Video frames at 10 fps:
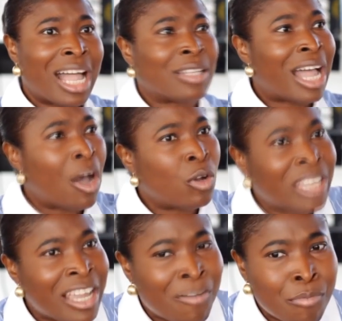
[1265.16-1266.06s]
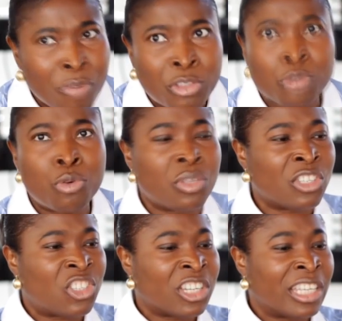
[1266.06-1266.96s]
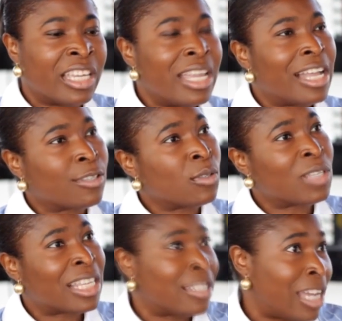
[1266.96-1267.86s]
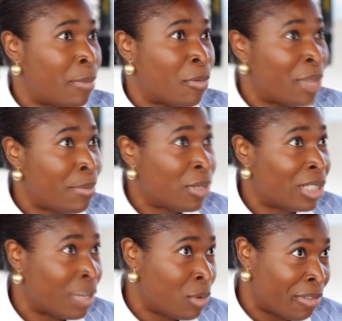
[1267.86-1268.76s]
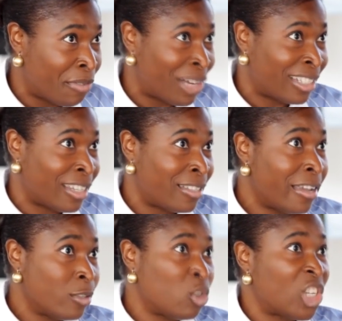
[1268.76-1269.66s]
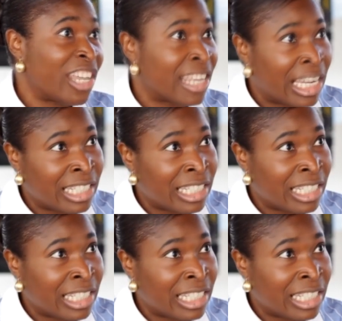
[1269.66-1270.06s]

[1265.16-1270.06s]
and how they have moved through this journey. And so those are the type of people that we have invited to share their